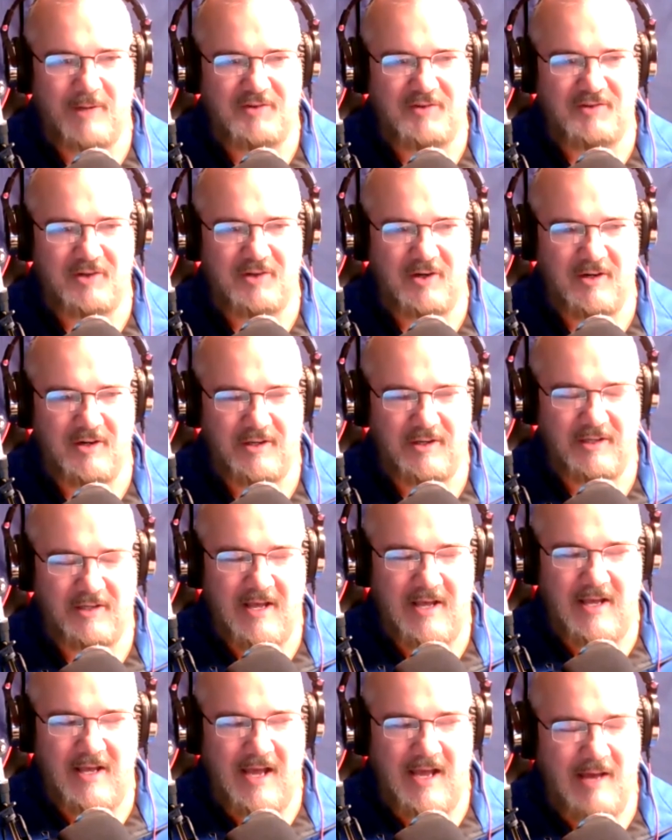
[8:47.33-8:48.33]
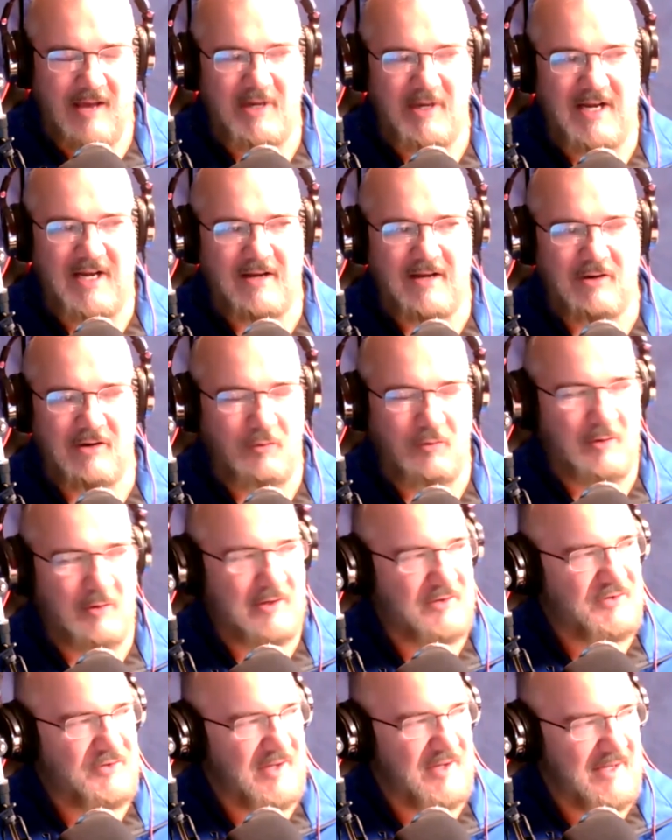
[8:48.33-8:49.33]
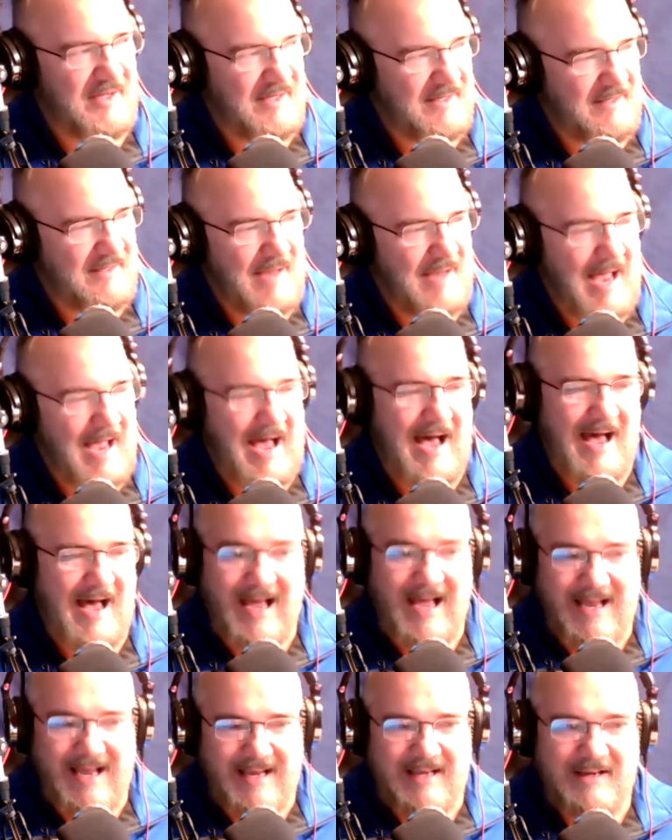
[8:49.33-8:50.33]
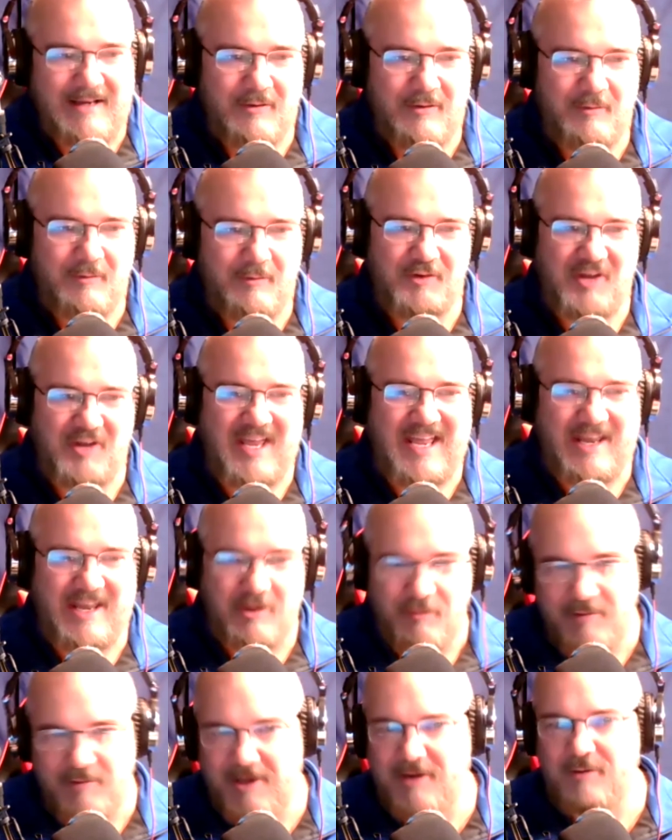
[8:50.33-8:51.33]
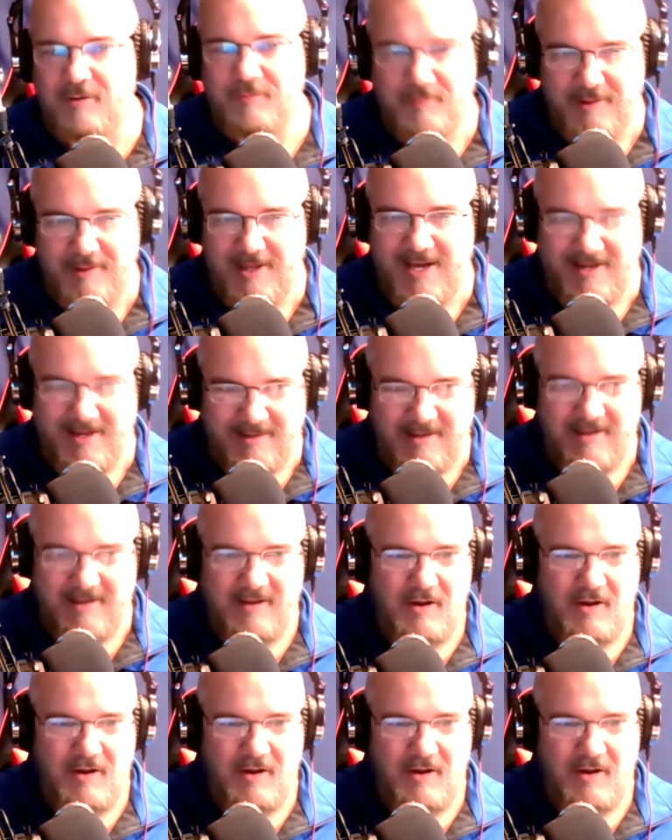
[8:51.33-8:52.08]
I started it. I mean, I don't want to say I was an innovator for that,